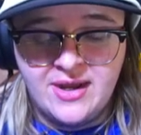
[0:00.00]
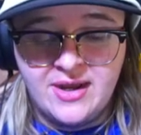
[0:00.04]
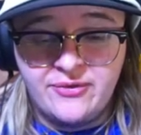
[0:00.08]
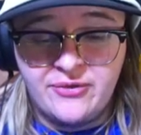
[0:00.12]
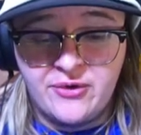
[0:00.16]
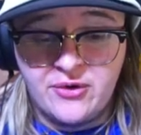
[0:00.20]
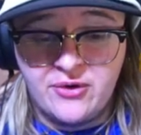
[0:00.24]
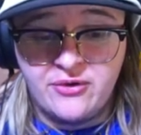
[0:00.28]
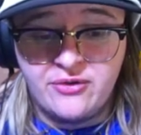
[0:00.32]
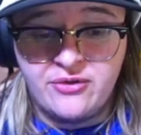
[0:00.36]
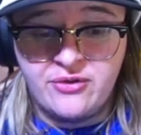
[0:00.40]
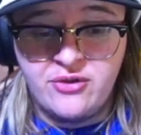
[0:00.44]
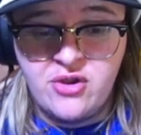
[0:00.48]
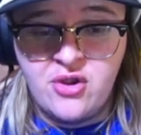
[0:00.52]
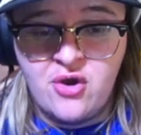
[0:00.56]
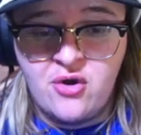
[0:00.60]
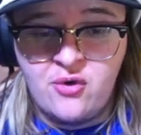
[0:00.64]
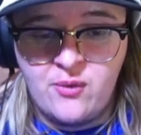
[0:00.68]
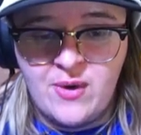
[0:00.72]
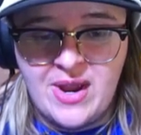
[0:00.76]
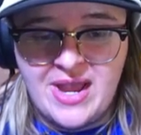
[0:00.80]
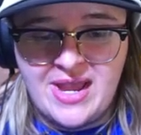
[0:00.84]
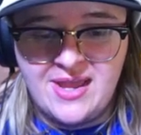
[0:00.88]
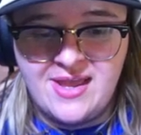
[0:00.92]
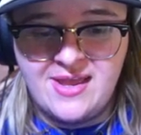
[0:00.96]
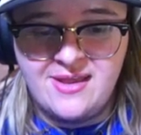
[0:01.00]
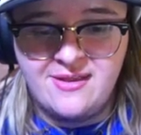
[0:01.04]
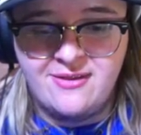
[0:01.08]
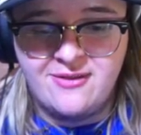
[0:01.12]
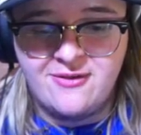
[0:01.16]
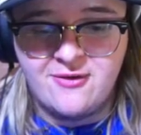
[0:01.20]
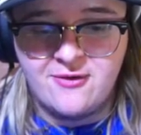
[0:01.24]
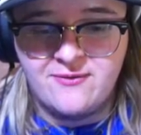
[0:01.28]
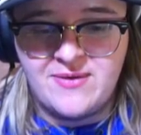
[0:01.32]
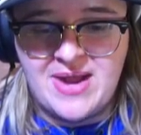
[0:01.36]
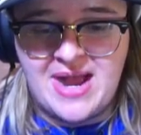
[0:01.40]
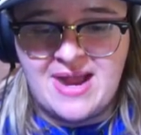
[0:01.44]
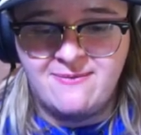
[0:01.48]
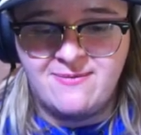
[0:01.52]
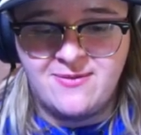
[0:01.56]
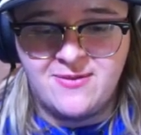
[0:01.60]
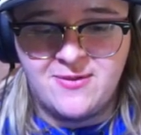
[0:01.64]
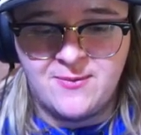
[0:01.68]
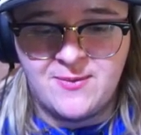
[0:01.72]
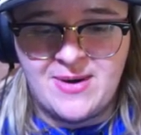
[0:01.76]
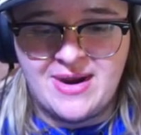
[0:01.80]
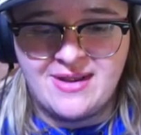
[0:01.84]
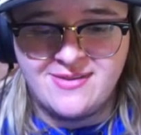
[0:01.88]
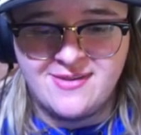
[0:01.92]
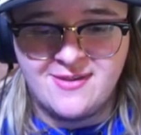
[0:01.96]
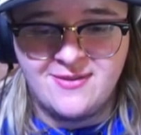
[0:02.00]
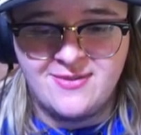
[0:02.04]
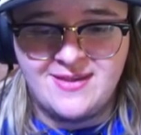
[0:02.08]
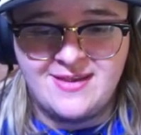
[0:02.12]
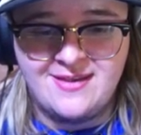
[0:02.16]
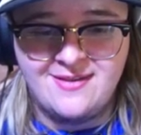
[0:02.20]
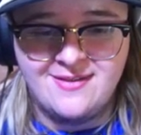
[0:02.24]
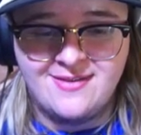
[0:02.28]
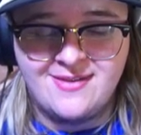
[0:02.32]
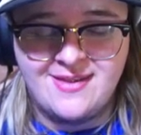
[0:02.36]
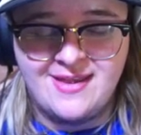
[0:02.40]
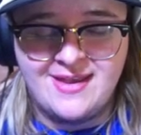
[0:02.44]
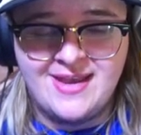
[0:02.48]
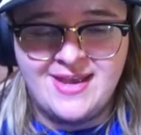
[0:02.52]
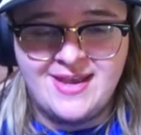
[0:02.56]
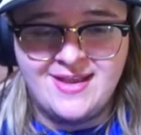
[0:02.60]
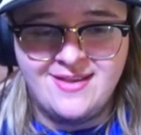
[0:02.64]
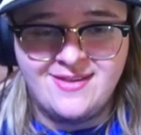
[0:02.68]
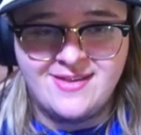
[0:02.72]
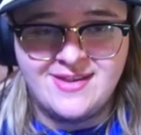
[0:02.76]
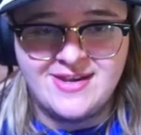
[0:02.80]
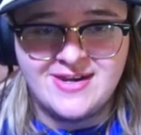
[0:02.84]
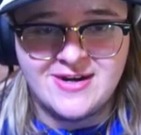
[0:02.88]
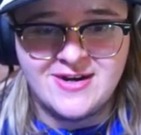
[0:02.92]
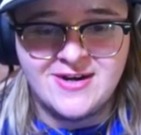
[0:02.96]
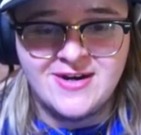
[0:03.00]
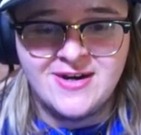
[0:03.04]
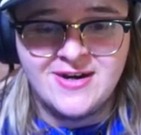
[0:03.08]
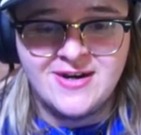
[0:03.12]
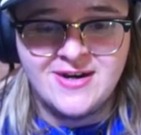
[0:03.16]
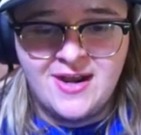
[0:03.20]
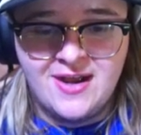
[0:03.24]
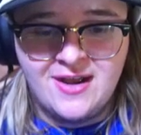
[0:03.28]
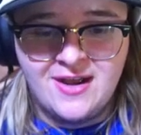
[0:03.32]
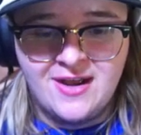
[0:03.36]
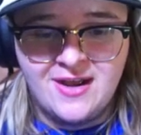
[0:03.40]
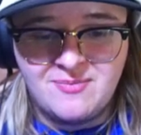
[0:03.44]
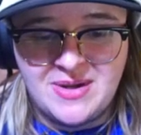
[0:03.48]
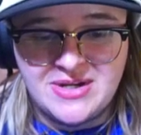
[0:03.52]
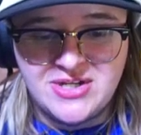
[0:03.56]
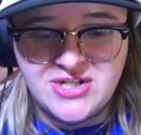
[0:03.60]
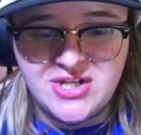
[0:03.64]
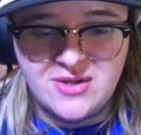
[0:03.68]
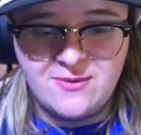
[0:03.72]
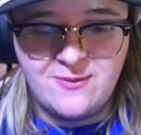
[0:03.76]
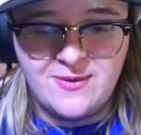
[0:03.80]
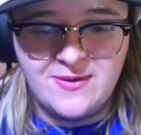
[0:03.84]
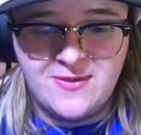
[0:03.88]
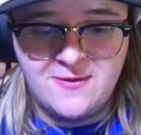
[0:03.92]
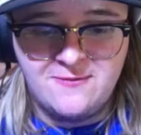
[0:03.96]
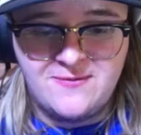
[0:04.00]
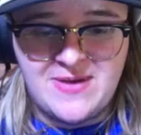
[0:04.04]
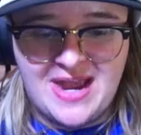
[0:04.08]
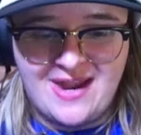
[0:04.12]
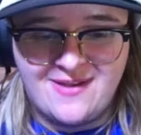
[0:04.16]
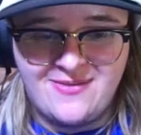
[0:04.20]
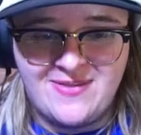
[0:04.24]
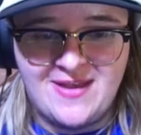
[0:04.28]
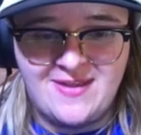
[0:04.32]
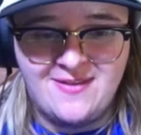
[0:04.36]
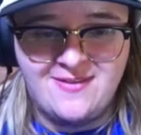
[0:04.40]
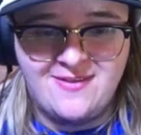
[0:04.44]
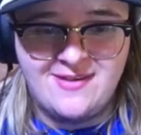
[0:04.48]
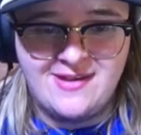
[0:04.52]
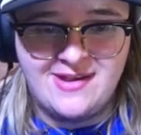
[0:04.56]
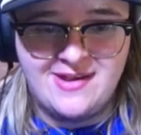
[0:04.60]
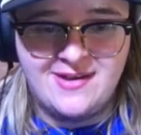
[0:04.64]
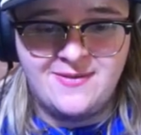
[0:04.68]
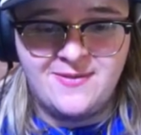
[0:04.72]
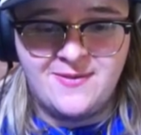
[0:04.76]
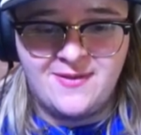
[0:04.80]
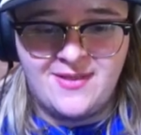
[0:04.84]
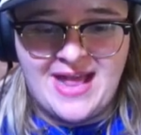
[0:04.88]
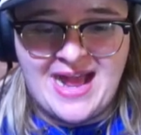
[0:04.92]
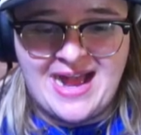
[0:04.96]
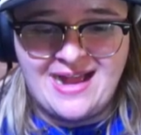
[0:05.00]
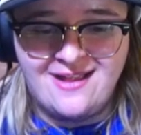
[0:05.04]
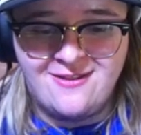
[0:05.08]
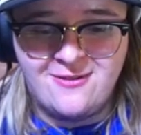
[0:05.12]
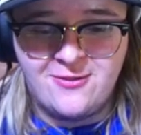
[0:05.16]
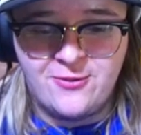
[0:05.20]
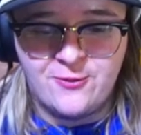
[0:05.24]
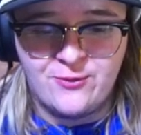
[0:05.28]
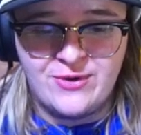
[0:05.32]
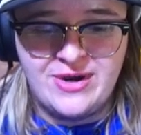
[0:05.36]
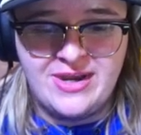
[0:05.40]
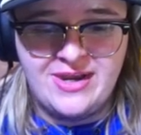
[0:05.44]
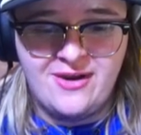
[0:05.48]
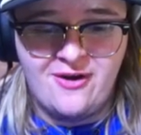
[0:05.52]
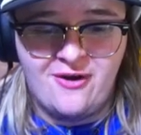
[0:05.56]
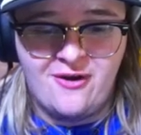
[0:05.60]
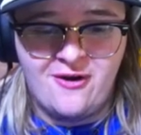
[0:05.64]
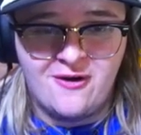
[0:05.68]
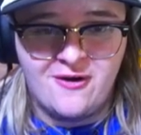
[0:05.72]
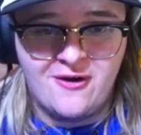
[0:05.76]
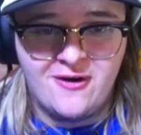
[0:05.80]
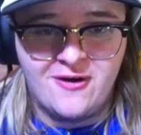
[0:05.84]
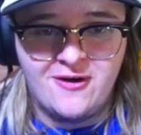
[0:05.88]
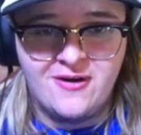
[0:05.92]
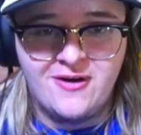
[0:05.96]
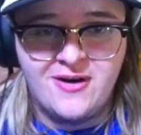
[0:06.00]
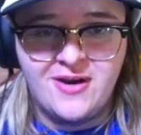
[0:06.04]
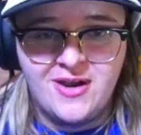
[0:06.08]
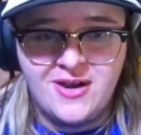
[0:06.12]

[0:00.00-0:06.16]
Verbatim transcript: There's no way he survives the rest of these hits here, especially with the fact that the last three are